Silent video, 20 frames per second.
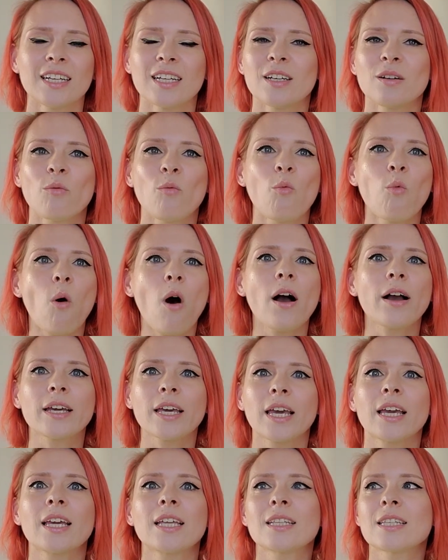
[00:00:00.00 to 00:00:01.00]

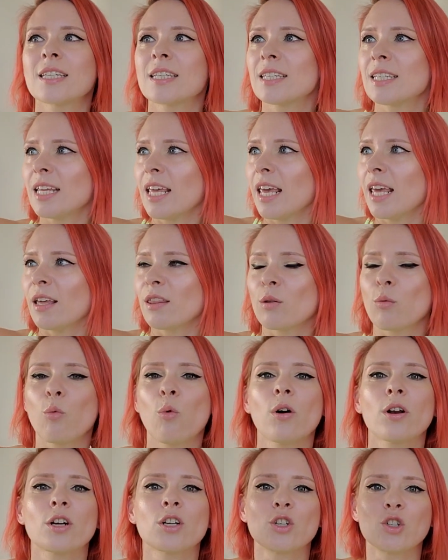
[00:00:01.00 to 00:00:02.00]
walking and seeing the
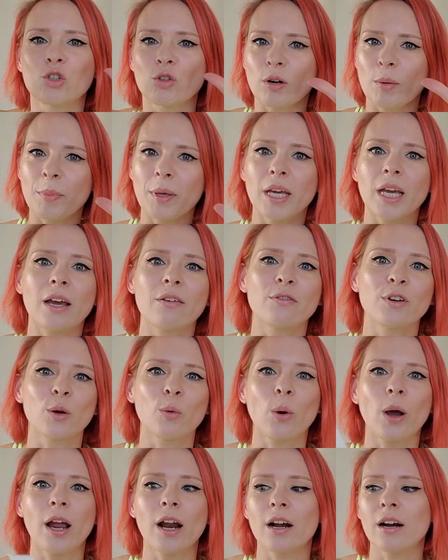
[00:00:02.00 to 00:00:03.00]
water dripping
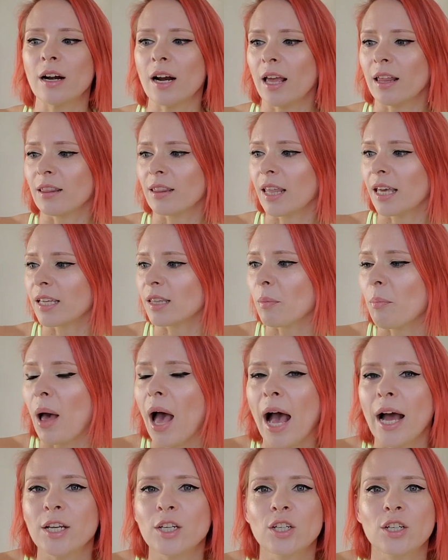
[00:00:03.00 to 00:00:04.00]
everywhere and like the
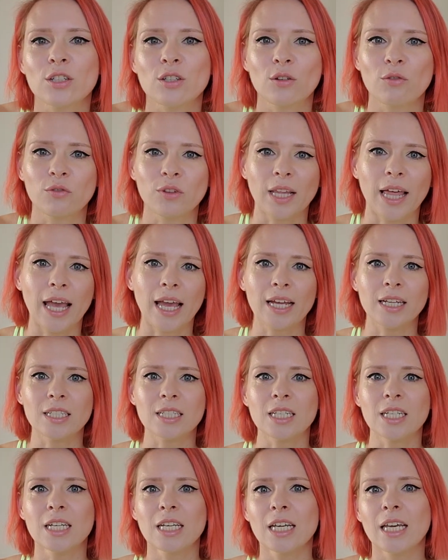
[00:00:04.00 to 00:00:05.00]
patches of
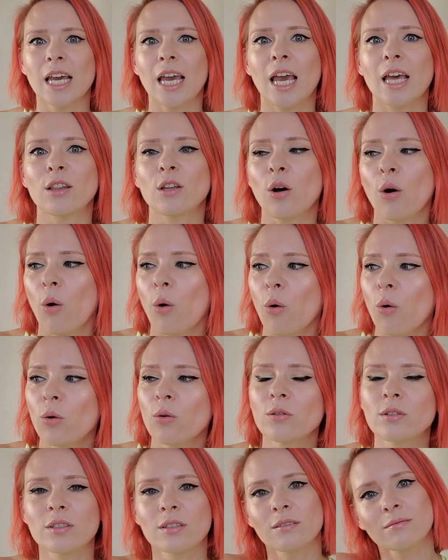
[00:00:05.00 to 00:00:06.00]
land and the
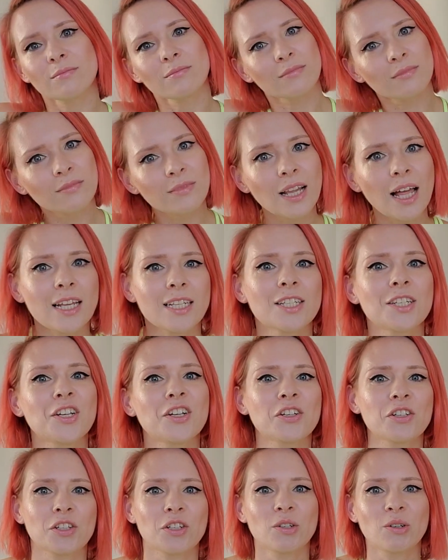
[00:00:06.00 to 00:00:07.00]
old last
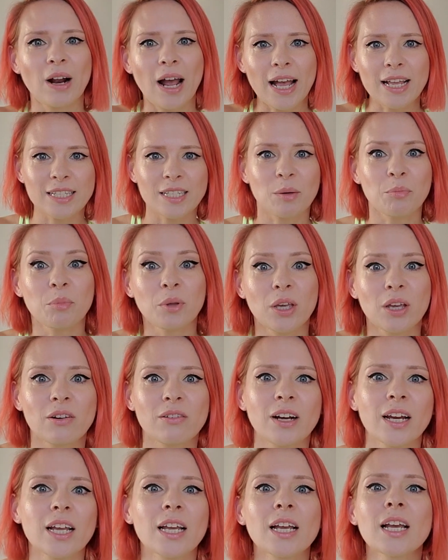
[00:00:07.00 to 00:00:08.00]
year's grass
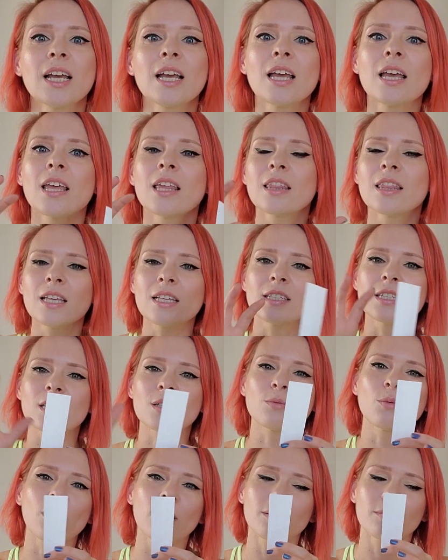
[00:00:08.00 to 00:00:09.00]
appearing. This
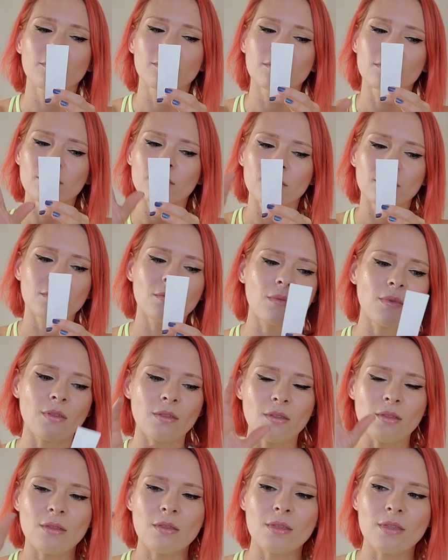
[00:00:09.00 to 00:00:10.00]
is what
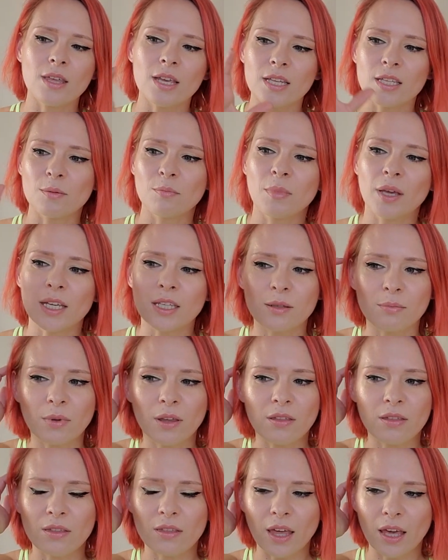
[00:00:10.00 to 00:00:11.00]
this makes
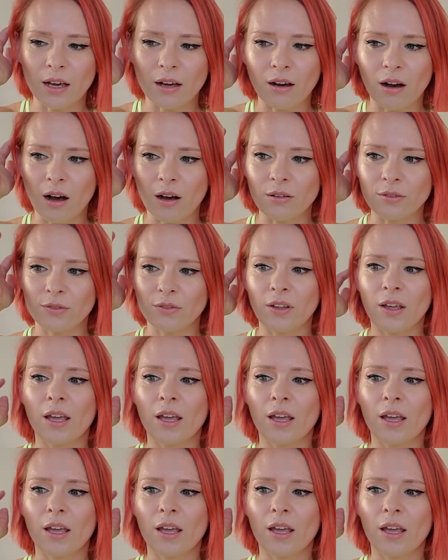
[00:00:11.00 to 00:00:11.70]
me think of.